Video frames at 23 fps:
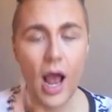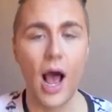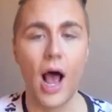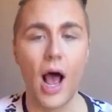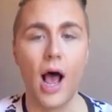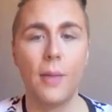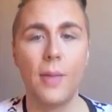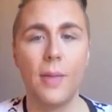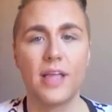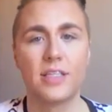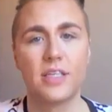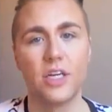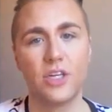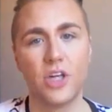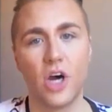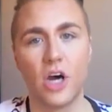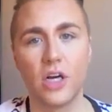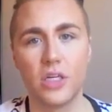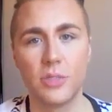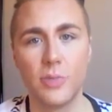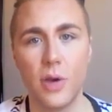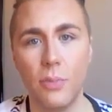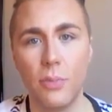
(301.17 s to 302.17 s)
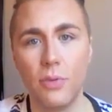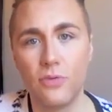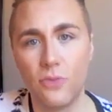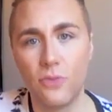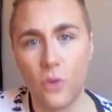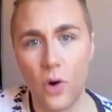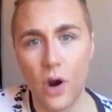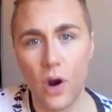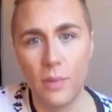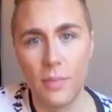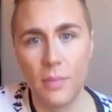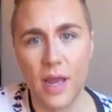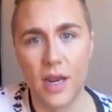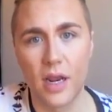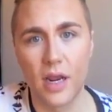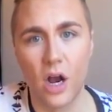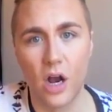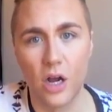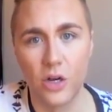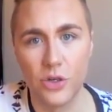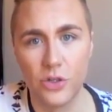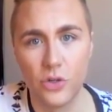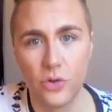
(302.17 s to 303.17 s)
As I talked about before in my
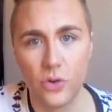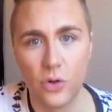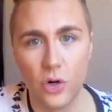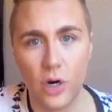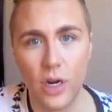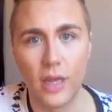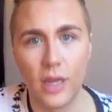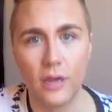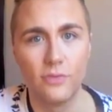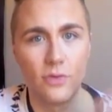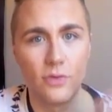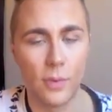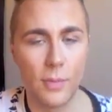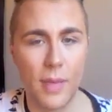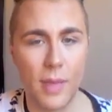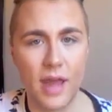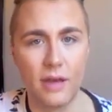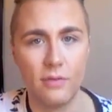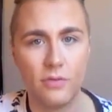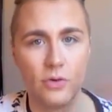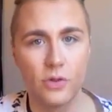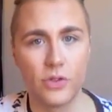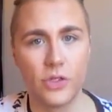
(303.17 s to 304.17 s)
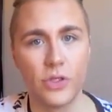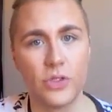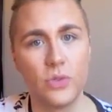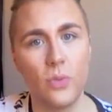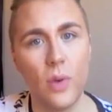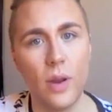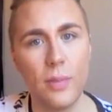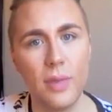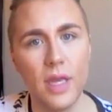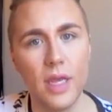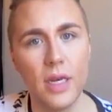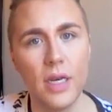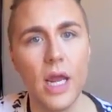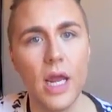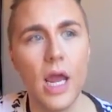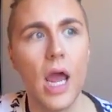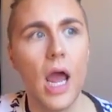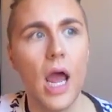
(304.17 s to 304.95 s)
contouring for men versus women,